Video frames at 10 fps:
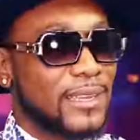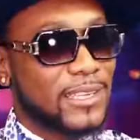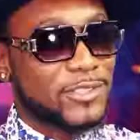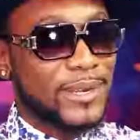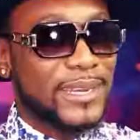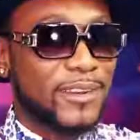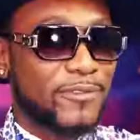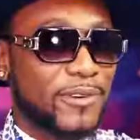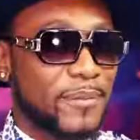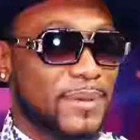It
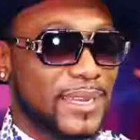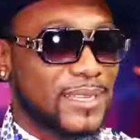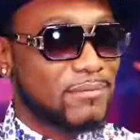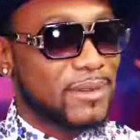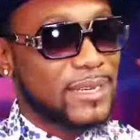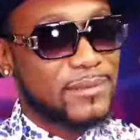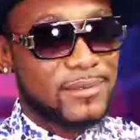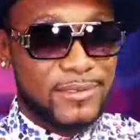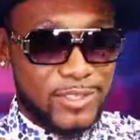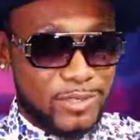traded for a bit, but
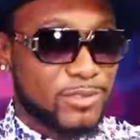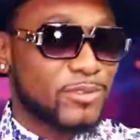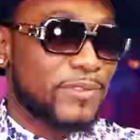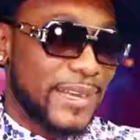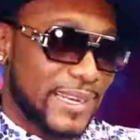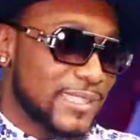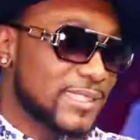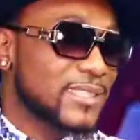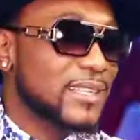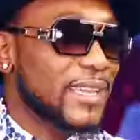due to
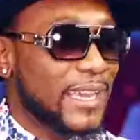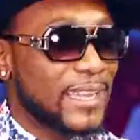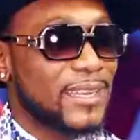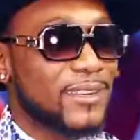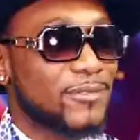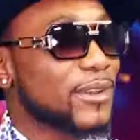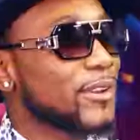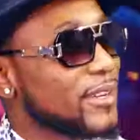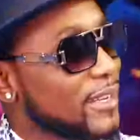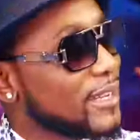finances, again, we
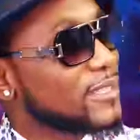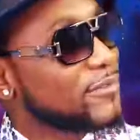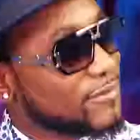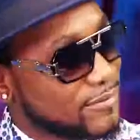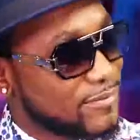could not,